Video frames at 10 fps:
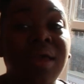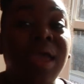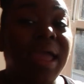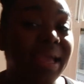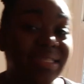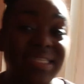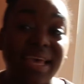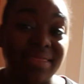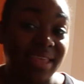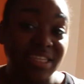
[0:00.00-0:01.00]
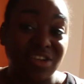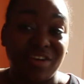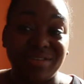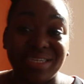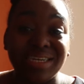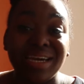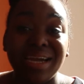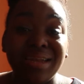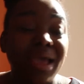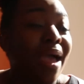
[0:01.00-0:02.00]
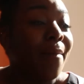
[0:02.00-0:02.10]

and said things aren't done.